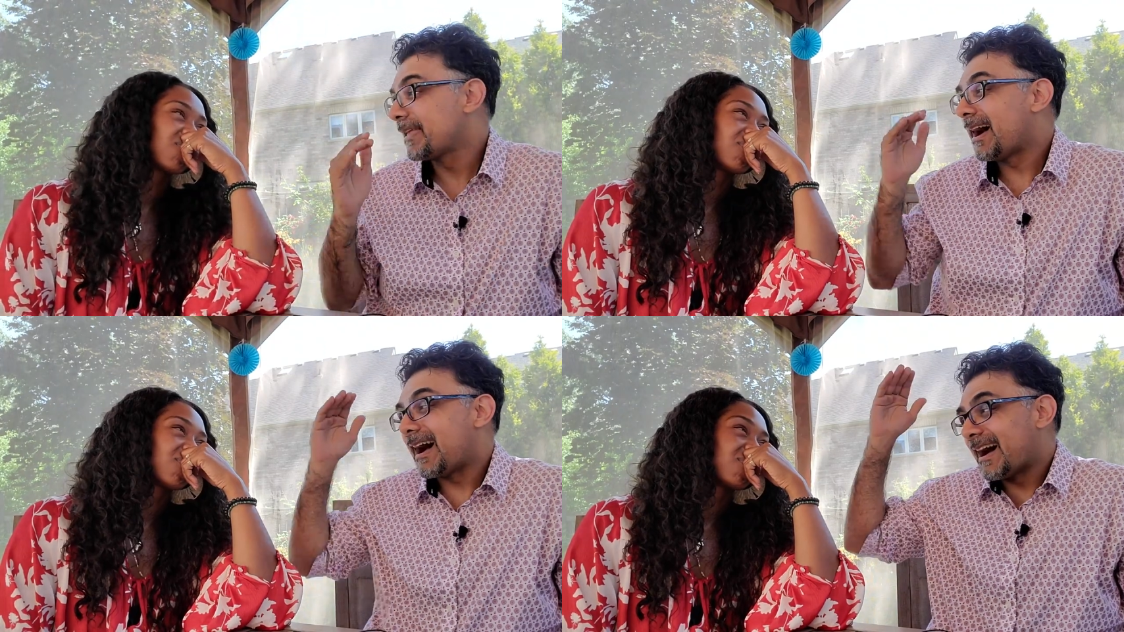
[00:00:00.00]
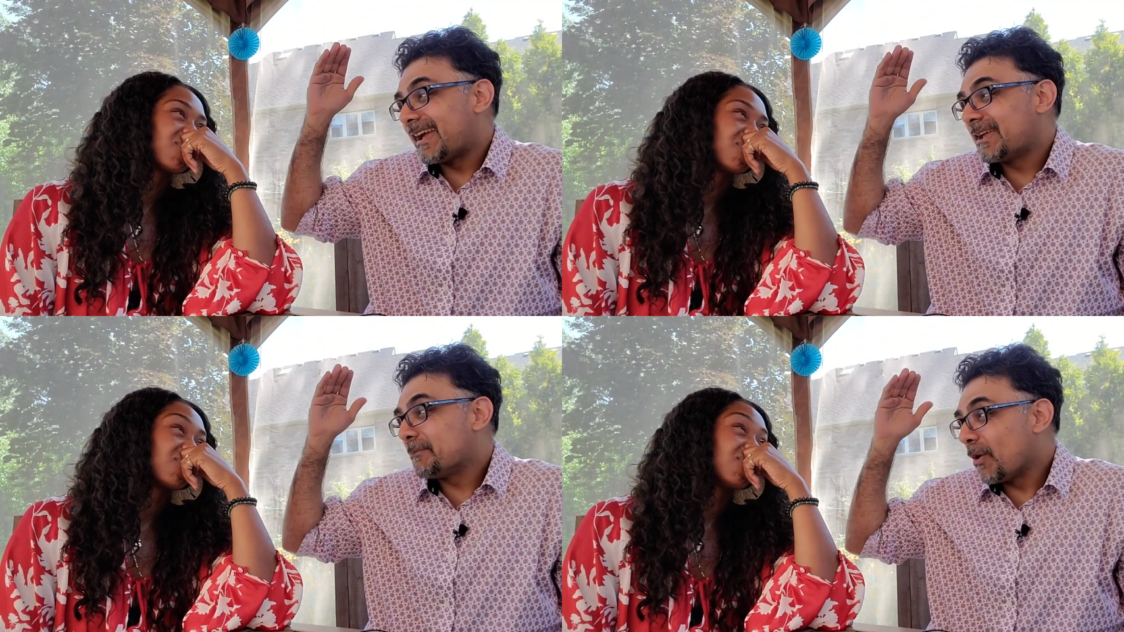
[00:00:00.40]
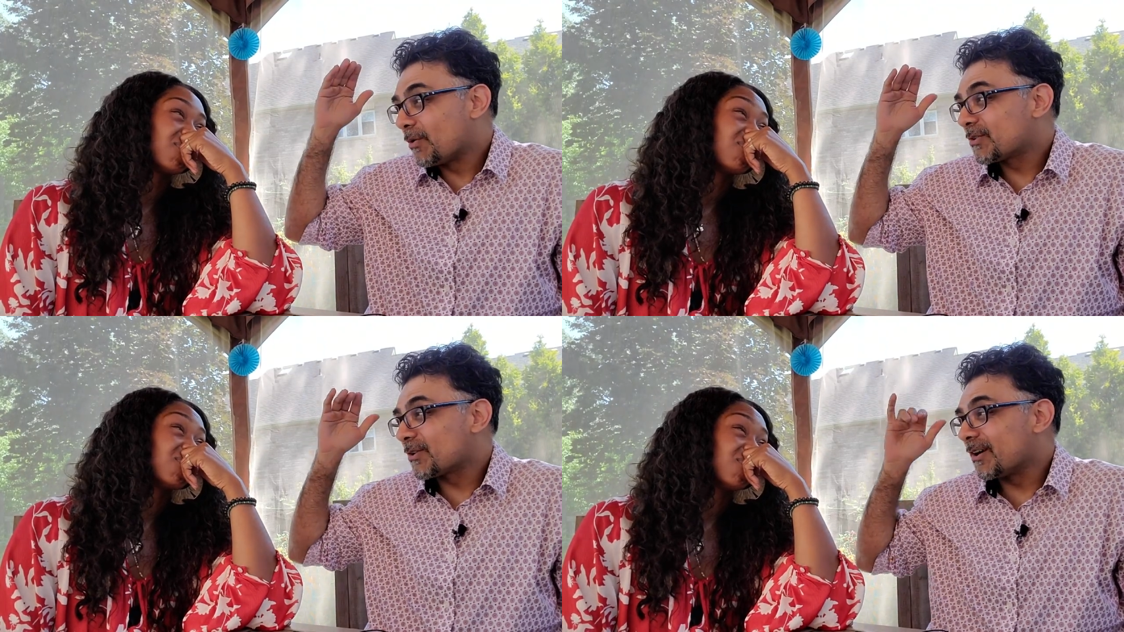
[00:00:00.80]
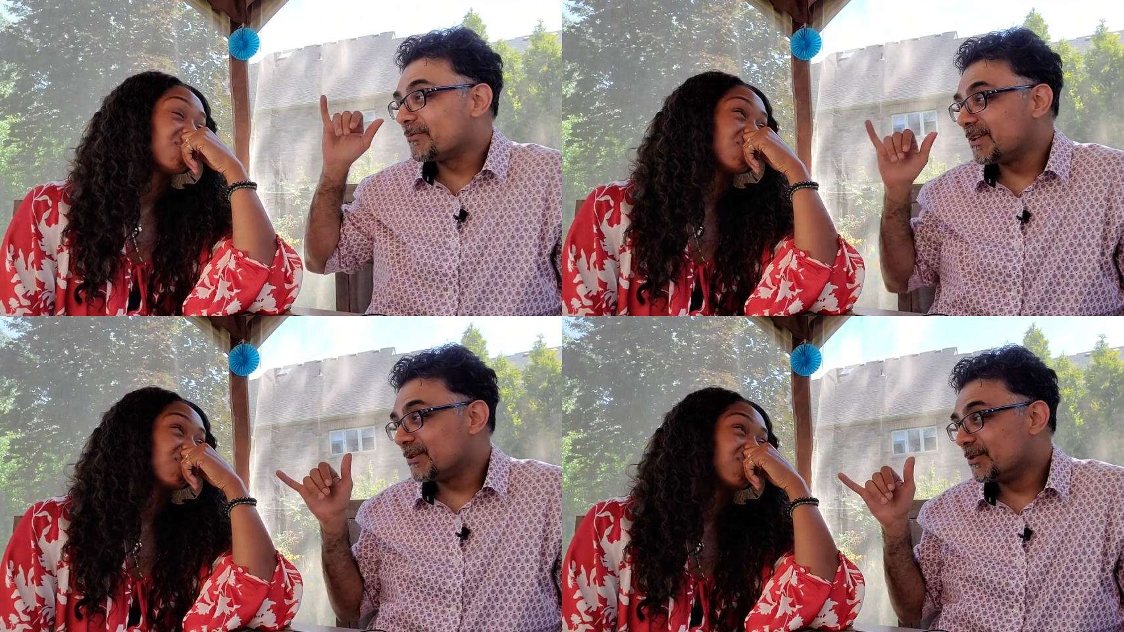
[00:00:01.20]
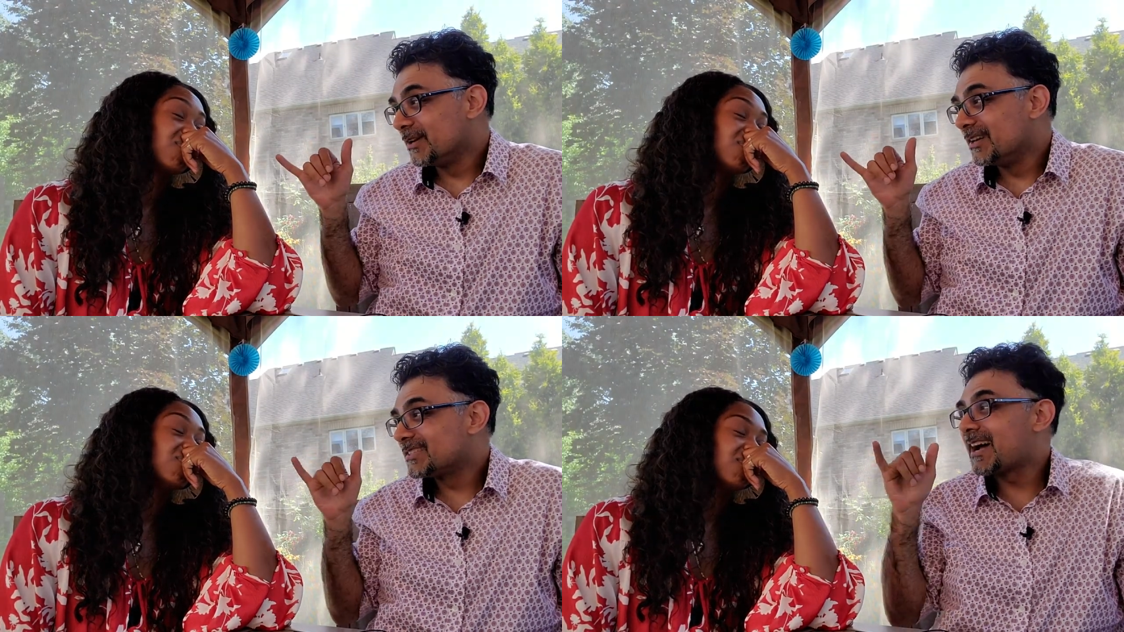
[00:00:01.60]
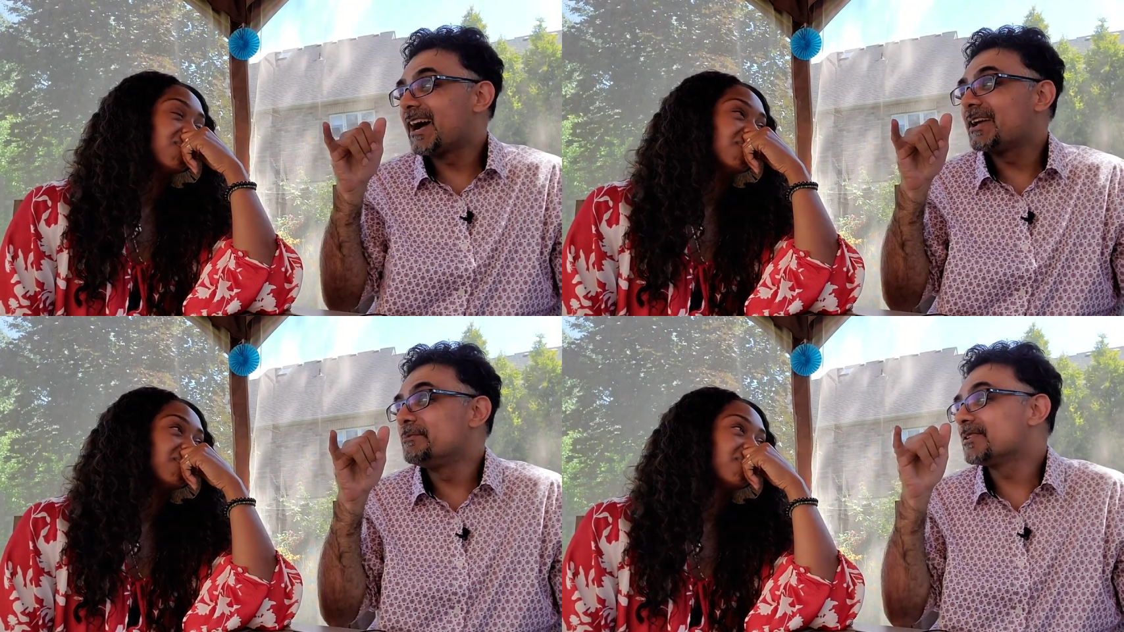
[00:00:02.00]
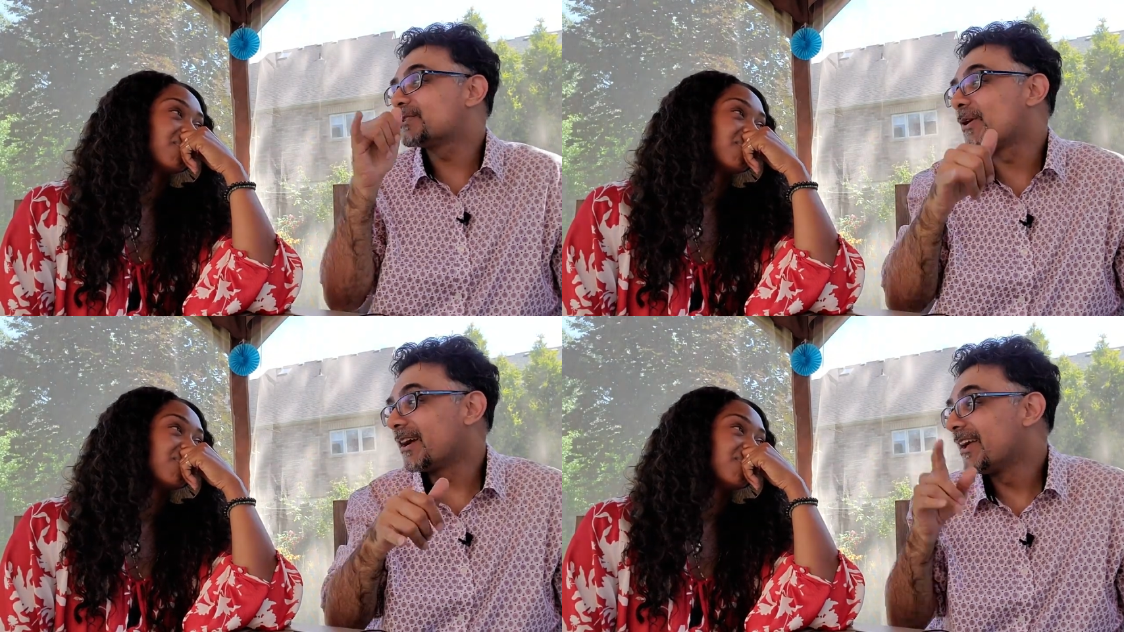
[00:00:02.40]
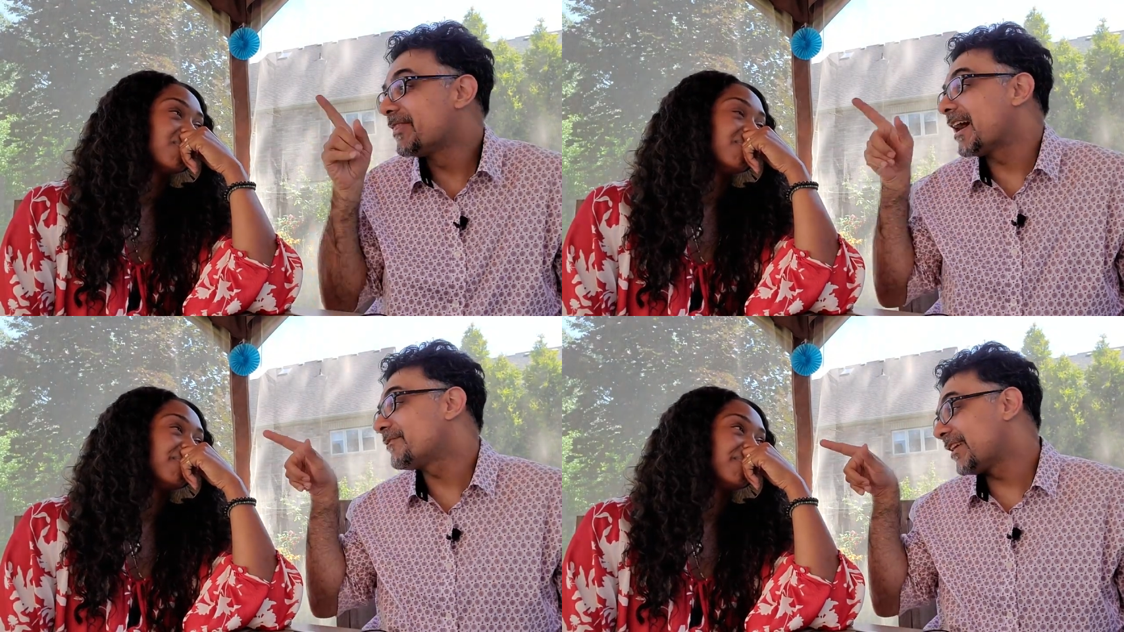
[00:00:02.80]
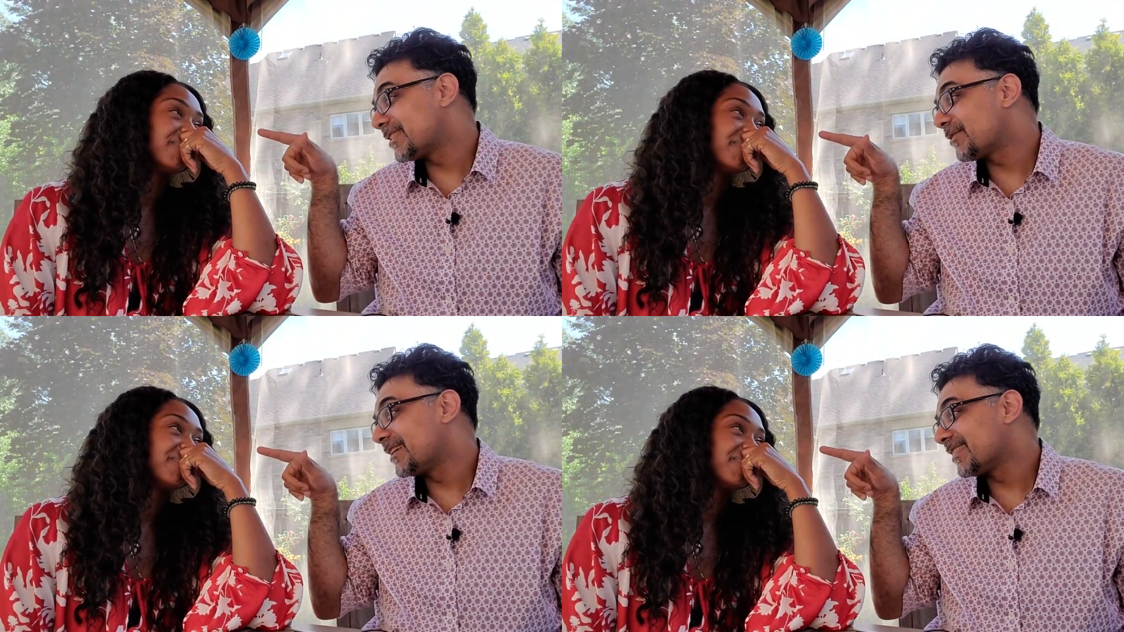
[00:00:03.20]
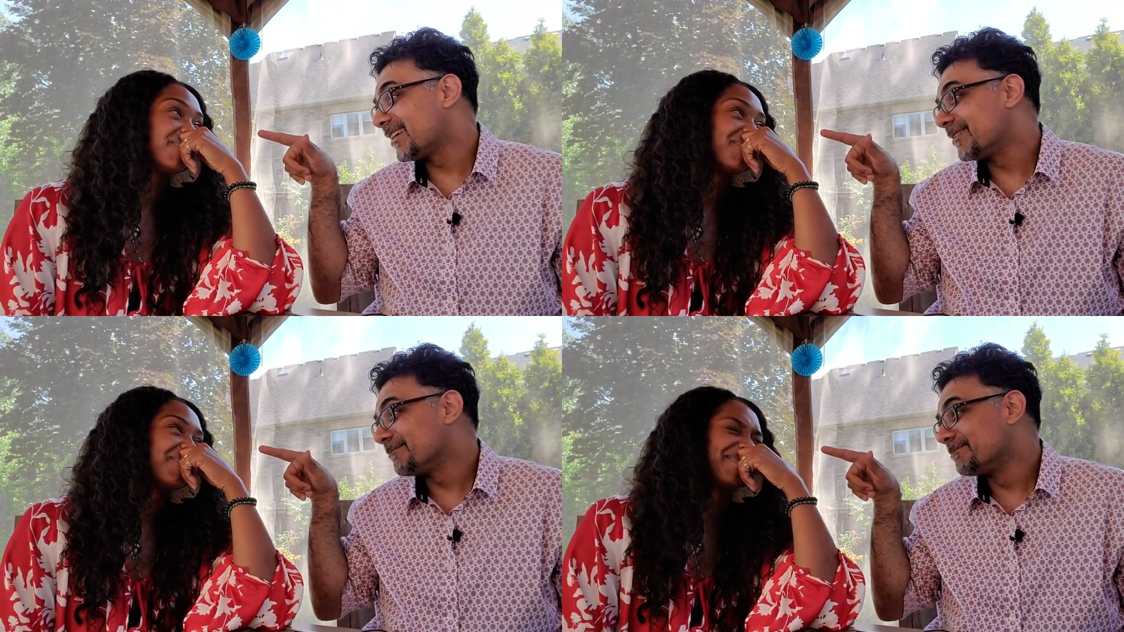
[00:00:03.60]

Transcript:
Speaker 1: high poster of you, Times Square, that face right there,